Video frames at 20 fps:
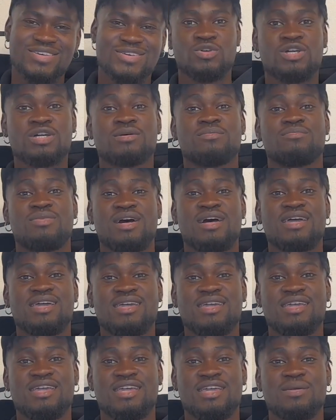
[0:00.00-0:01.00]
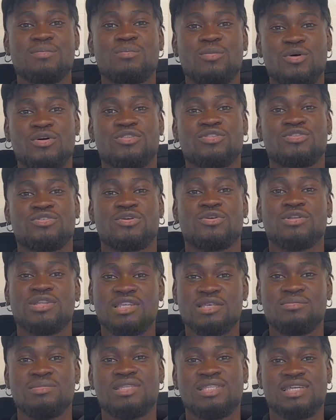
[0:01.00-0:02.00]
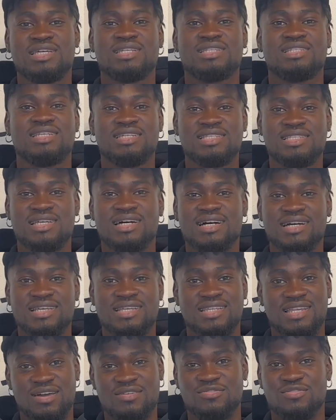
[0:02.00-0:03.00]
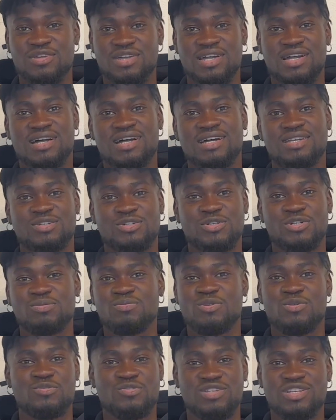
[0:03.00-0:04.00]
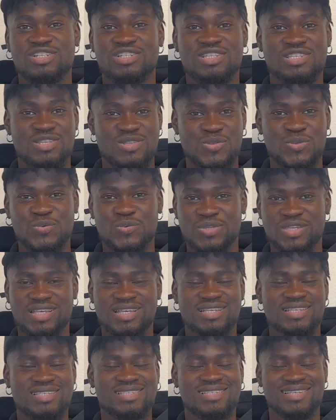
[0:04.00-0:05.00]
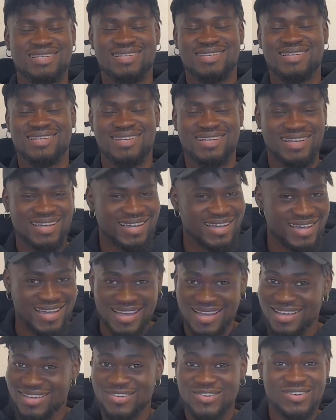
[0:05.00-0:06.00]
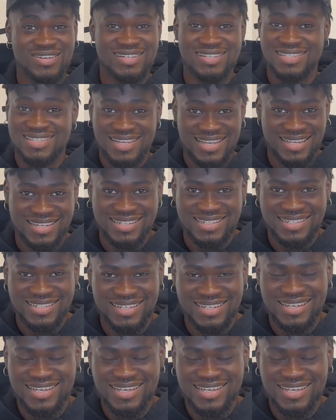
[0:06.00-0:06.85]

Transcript: You can buy a month unlimited data in Africa, and trust me, you finish it in 2 days. I don't understand.